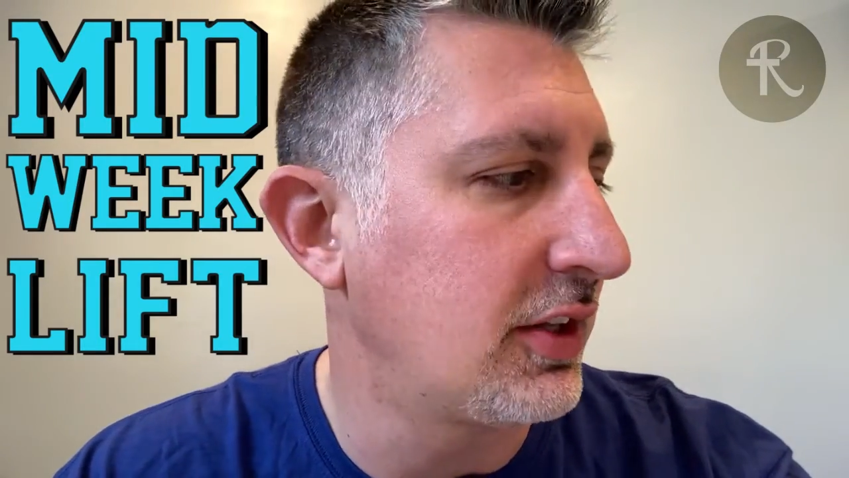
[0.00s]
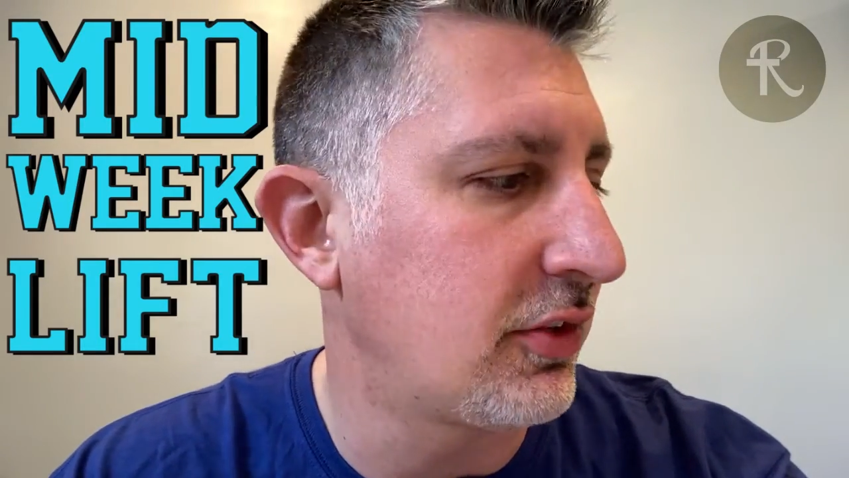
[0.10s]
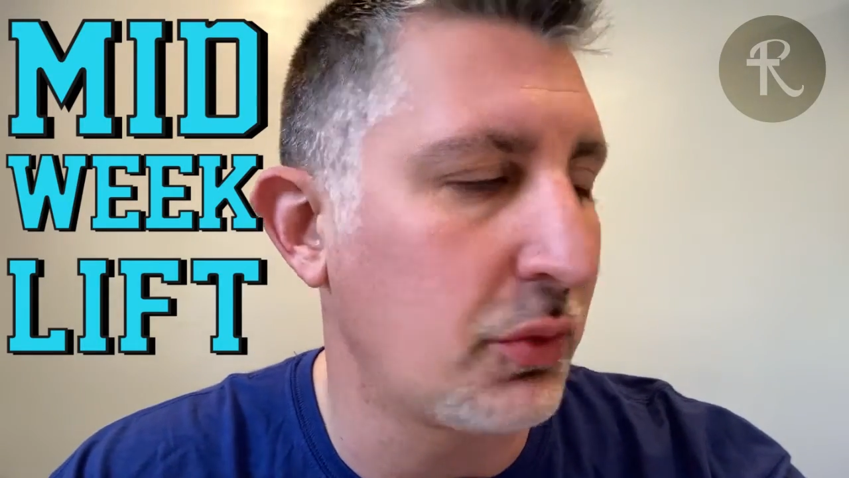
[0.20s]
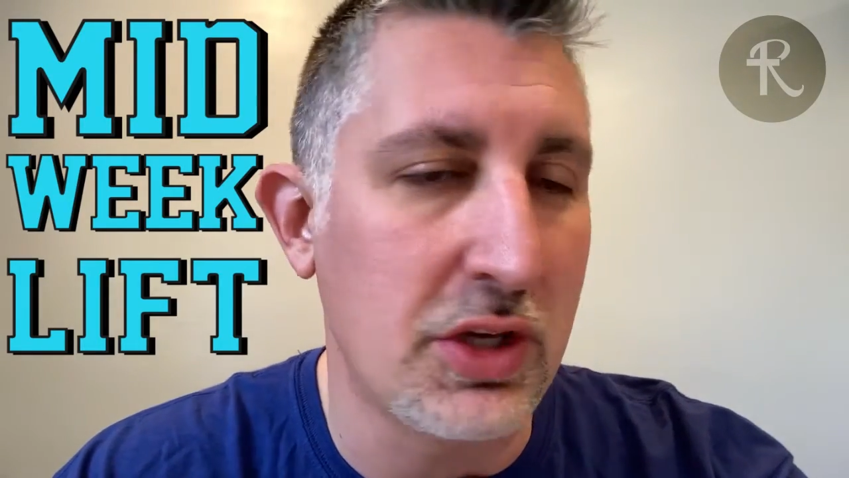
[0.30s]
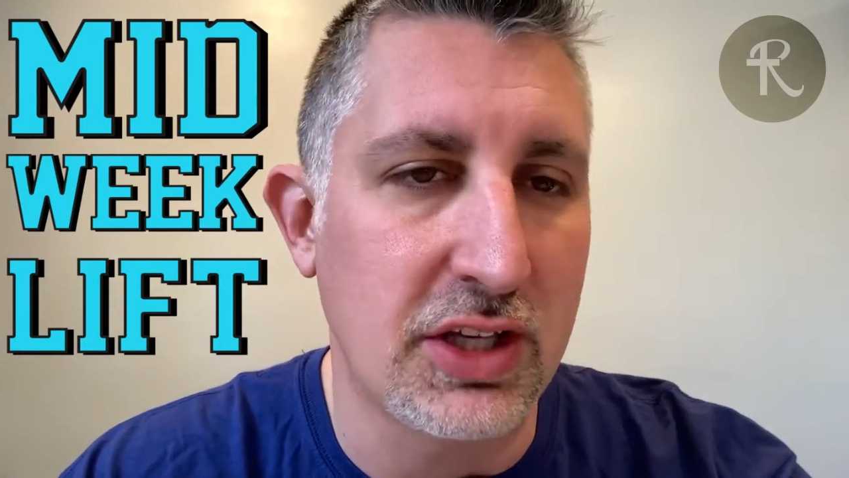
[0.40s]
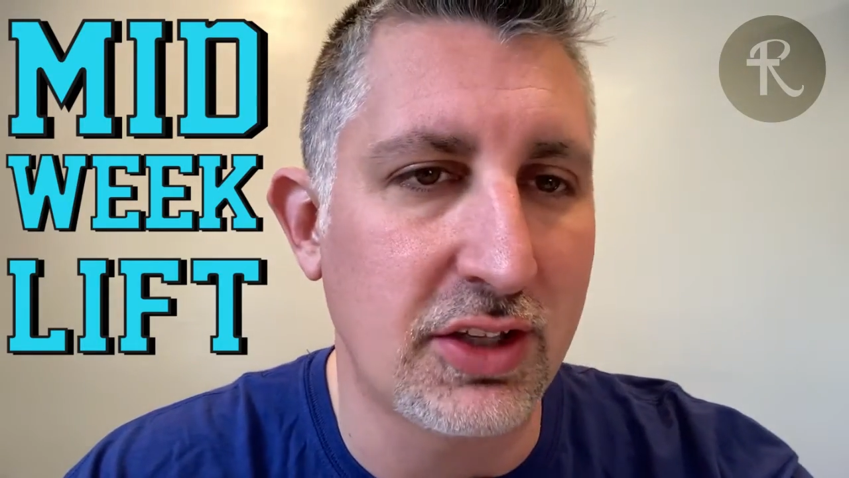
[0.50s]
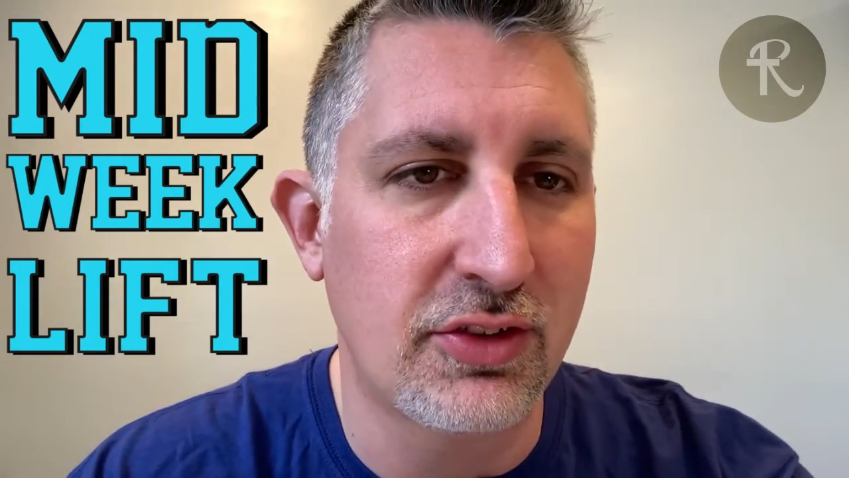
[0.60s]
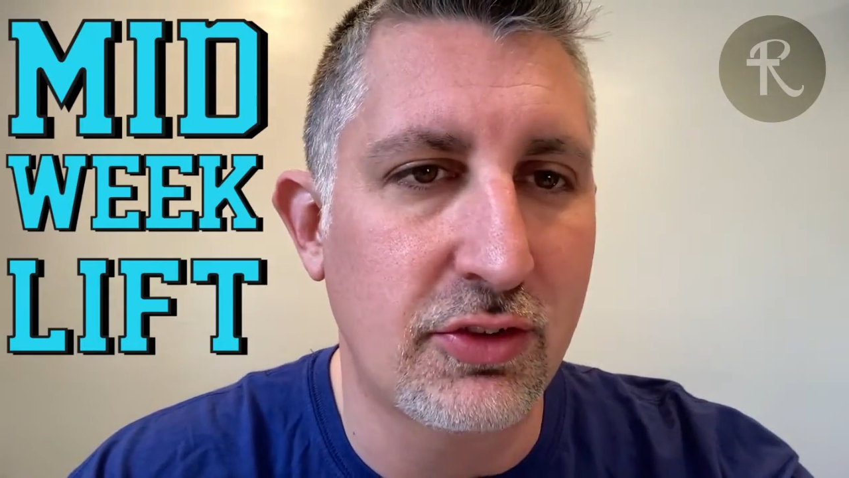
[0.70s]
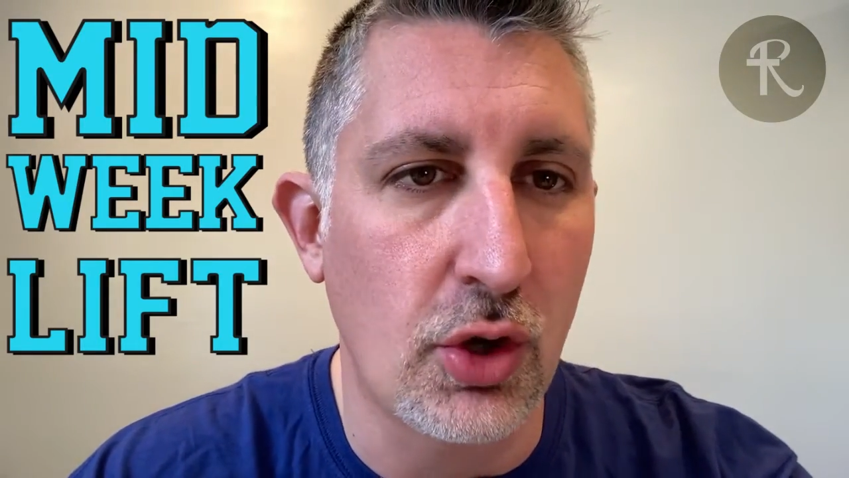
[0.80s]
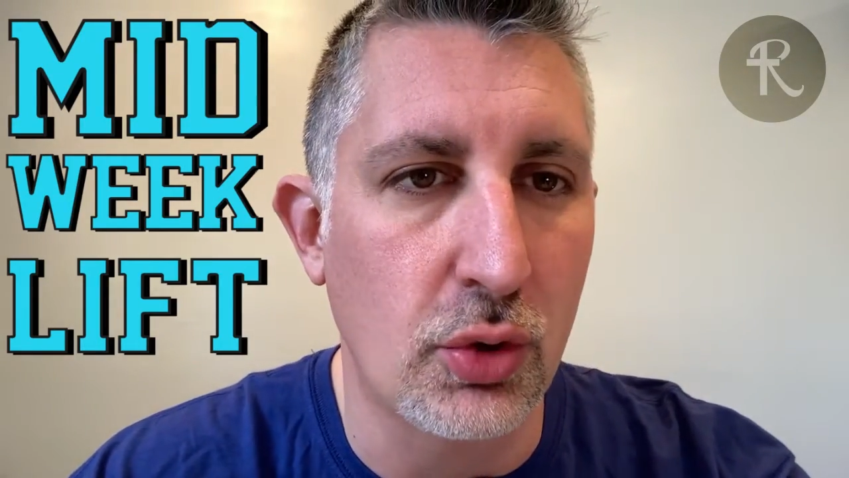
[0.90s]
this week and it's
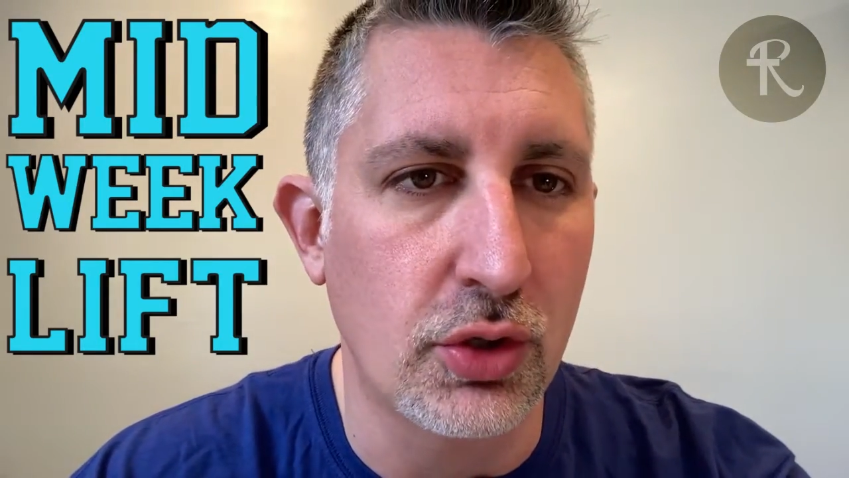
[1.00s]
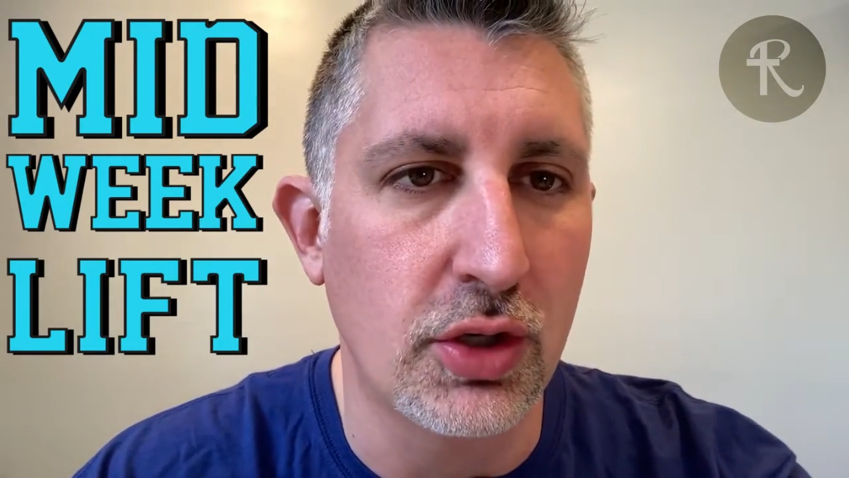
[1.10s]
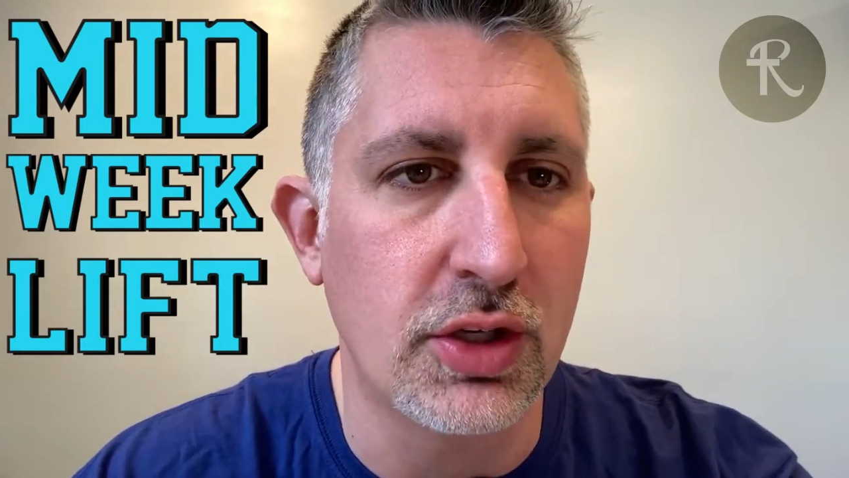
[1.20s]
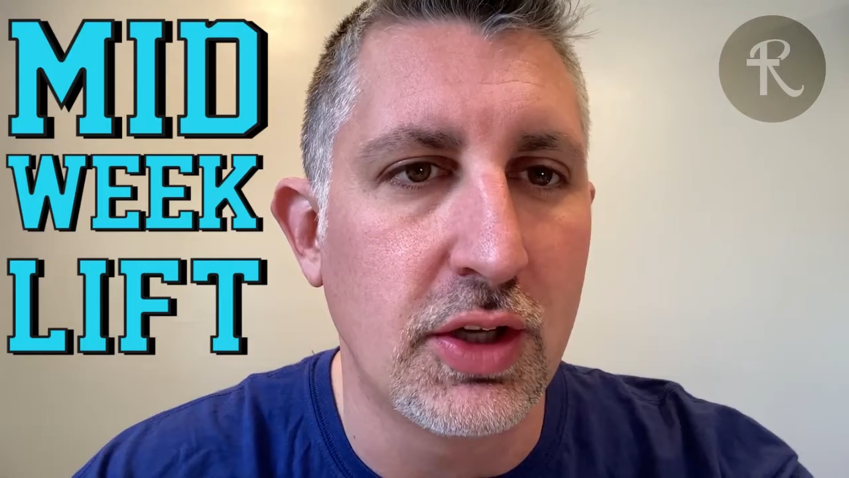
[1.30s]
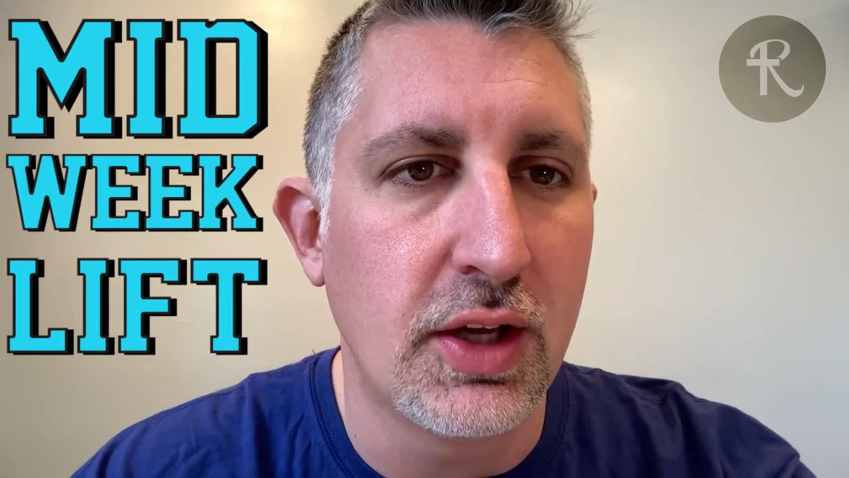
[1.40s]
so good.